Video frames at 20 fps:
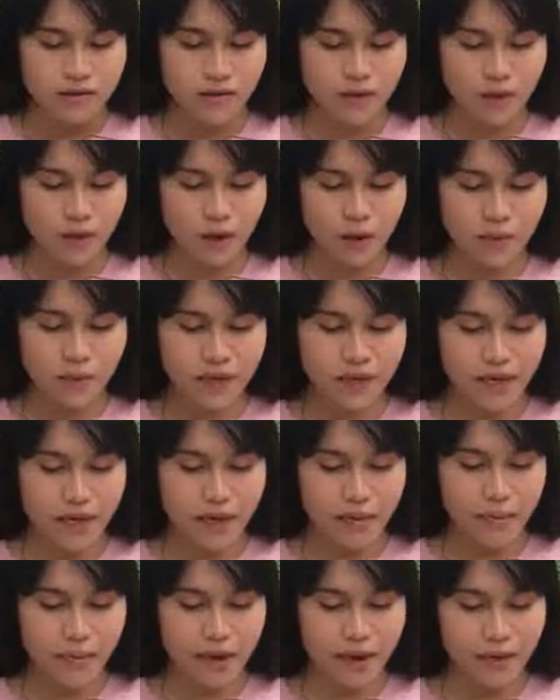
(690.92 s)

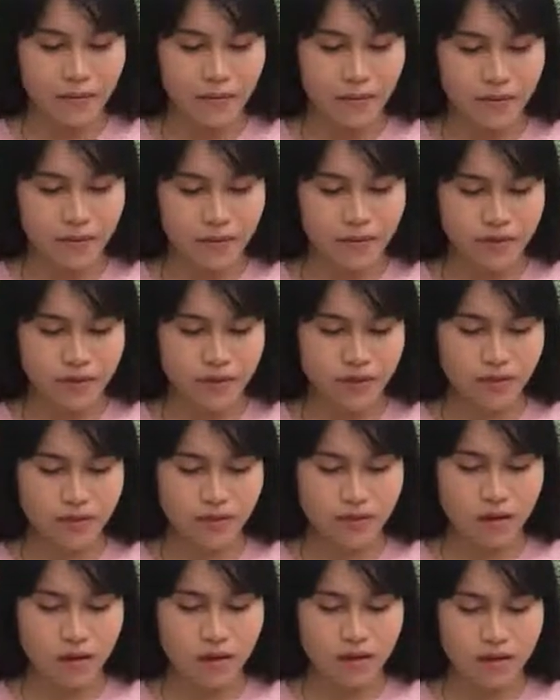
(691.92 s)
Stopping by
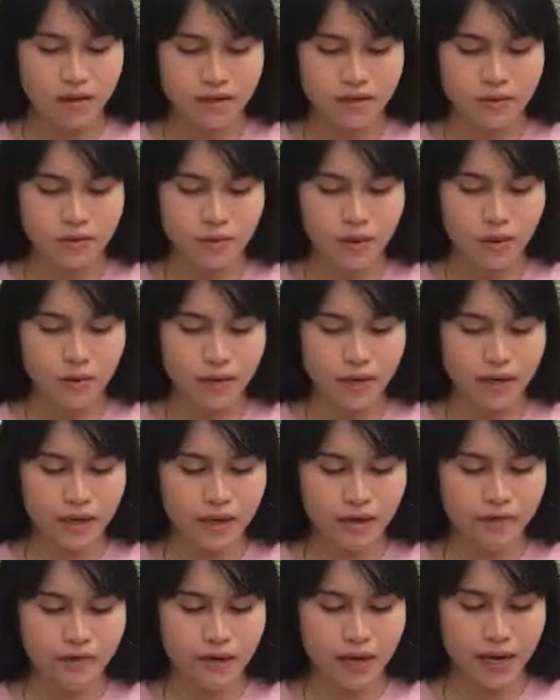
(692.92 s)
Woods on a
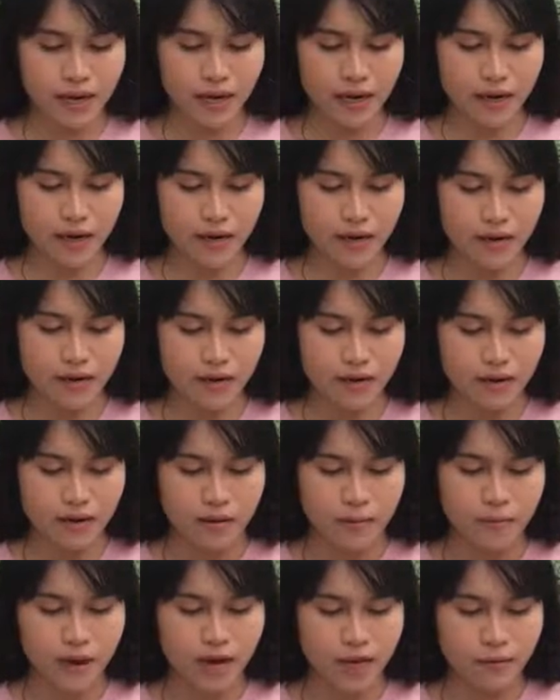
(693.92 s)
snowy evening
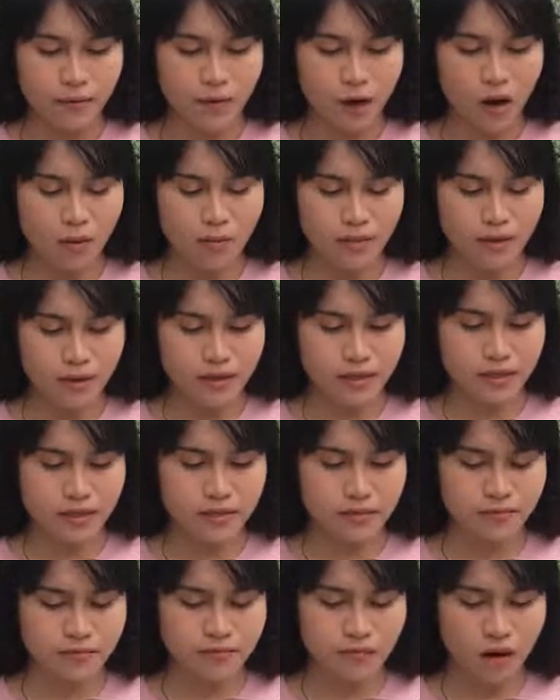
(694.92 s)
by
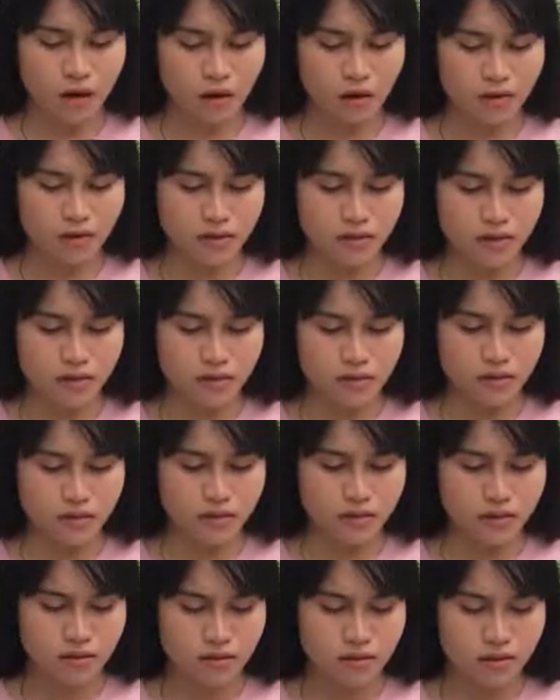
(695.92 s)
Robert
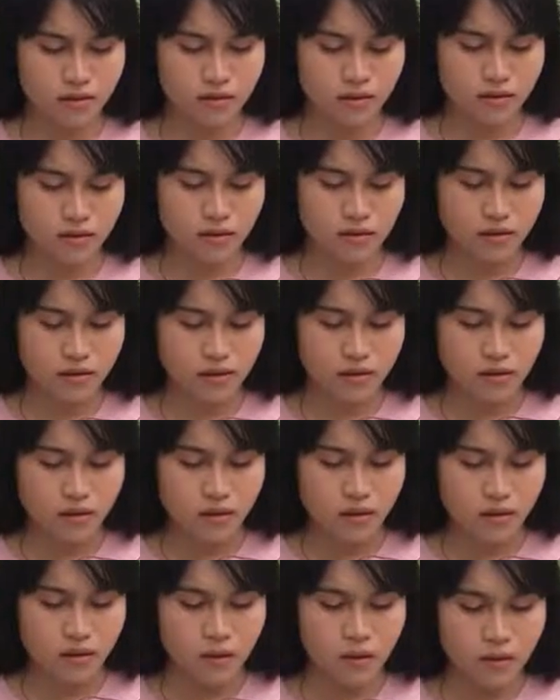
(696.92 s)
Frost.
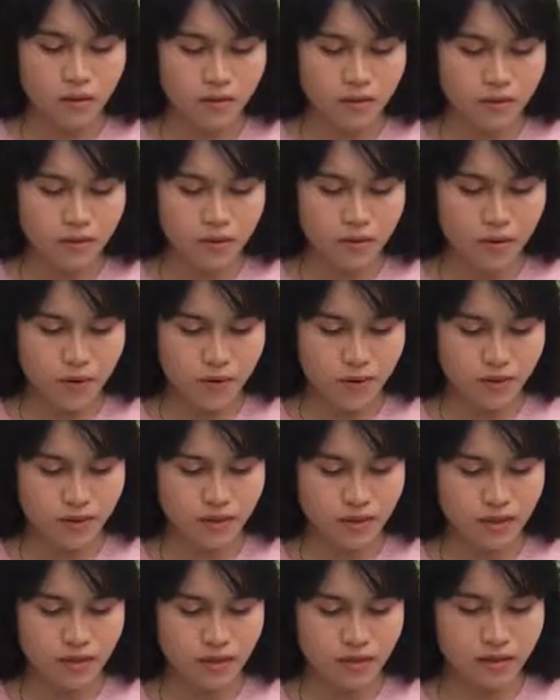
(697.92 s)
Whose
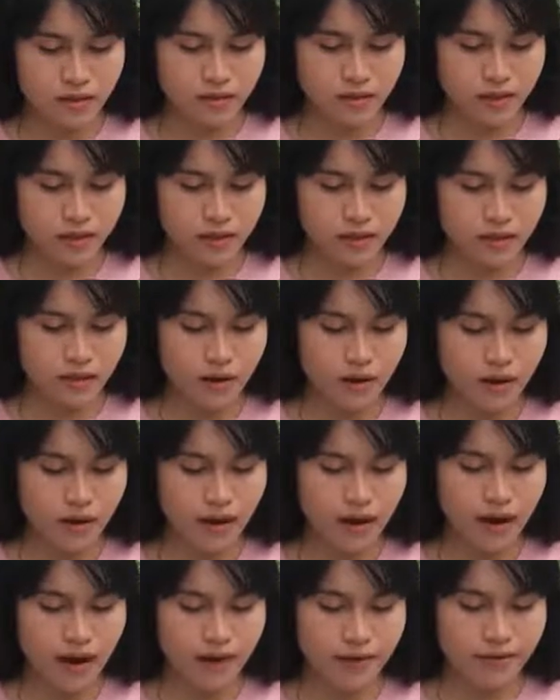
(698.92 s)
woods
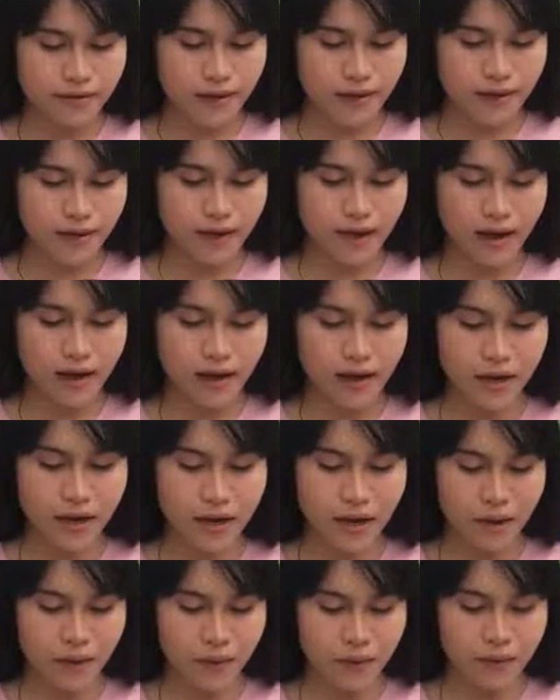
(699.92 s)
these are, I think
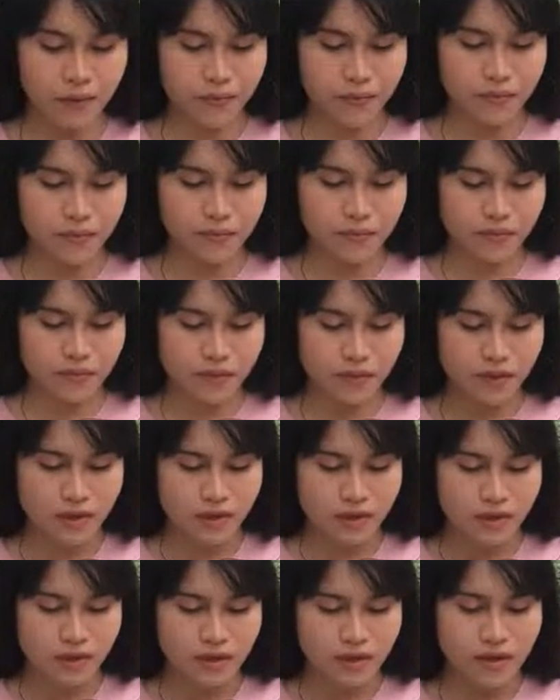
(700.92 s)
I know.
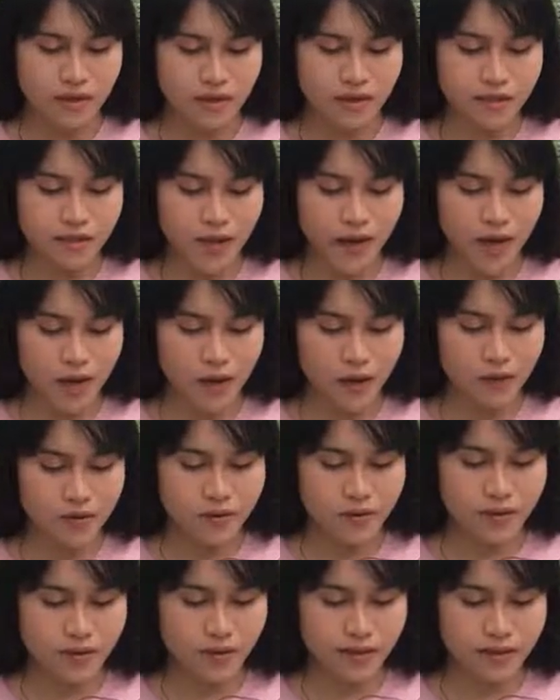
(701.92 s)
His
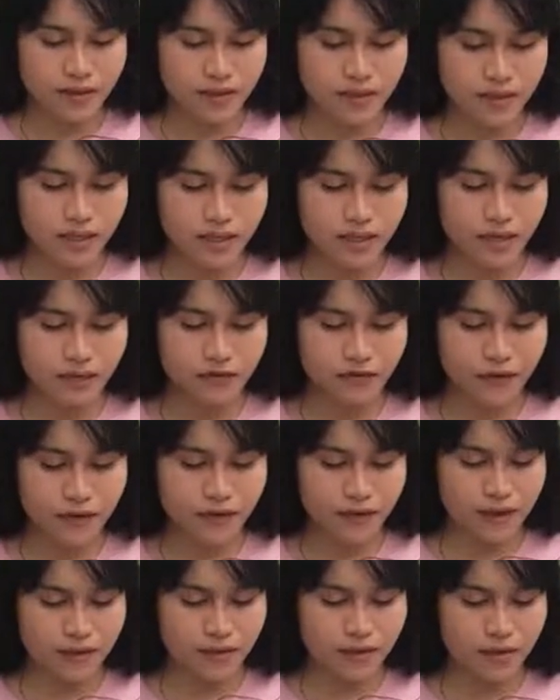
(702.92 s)
house is in
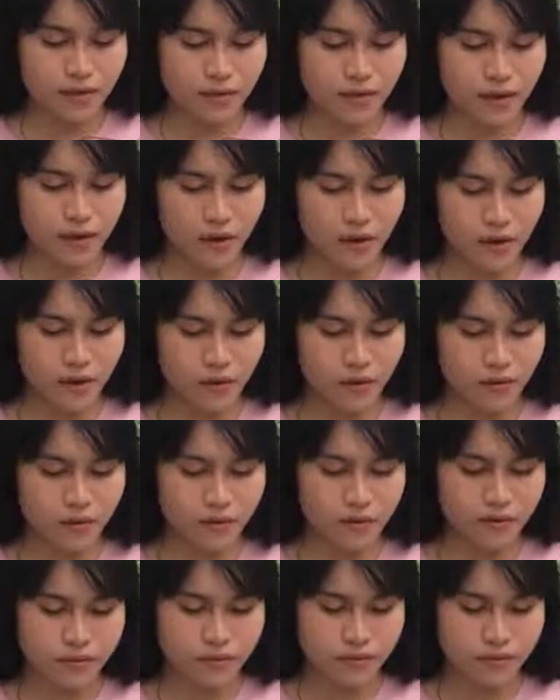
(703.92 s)
the village though.